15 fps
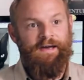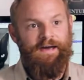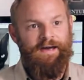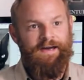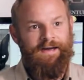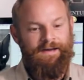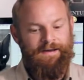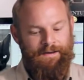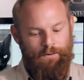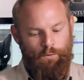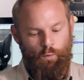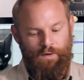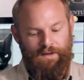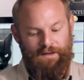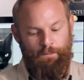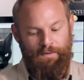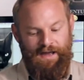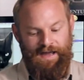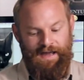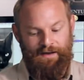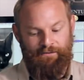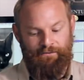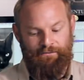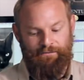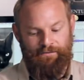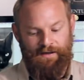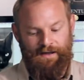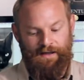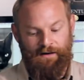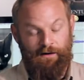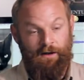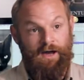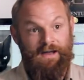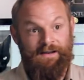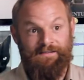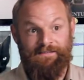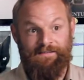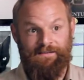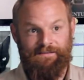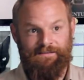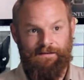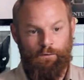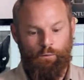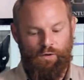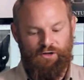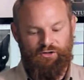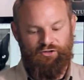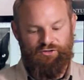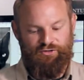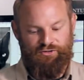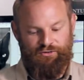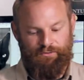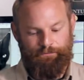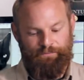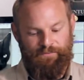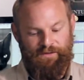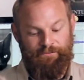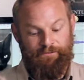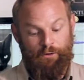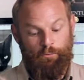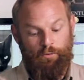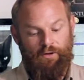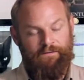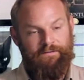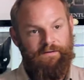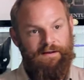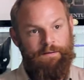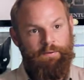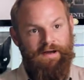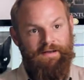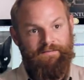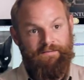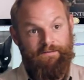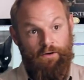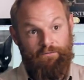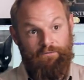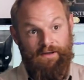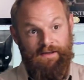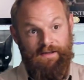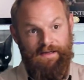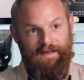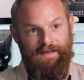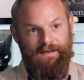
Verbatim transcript: where you might have a line sensor which the film constantly passes over,